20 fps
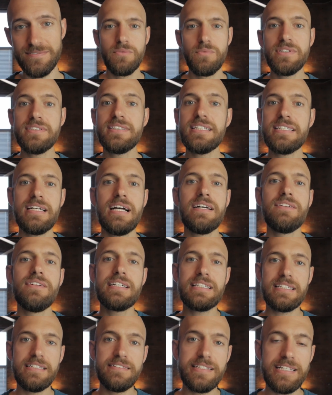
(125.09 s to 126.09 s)
One thing I
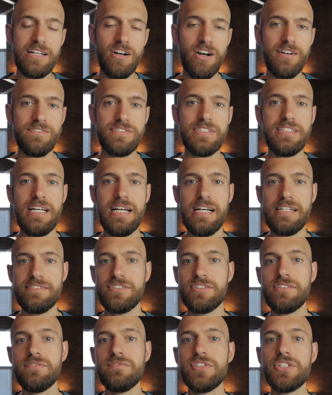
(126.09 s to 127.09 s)
like is he often
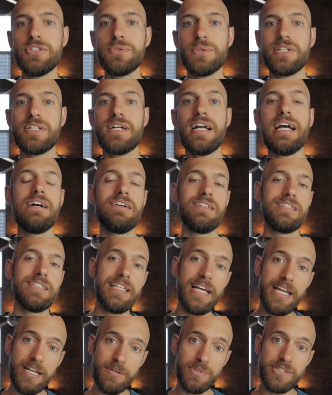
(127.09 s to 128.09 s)
asks the viewer how
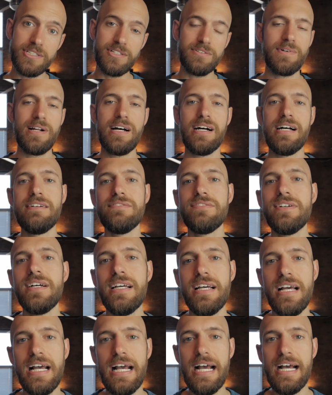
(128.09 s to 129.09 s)
they would arrive
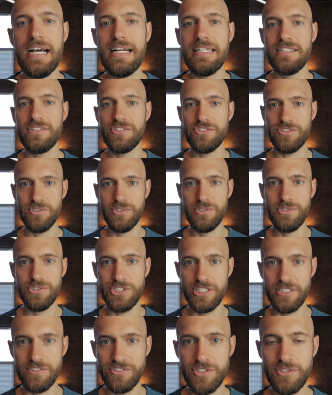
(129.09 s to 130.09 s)
at a solution.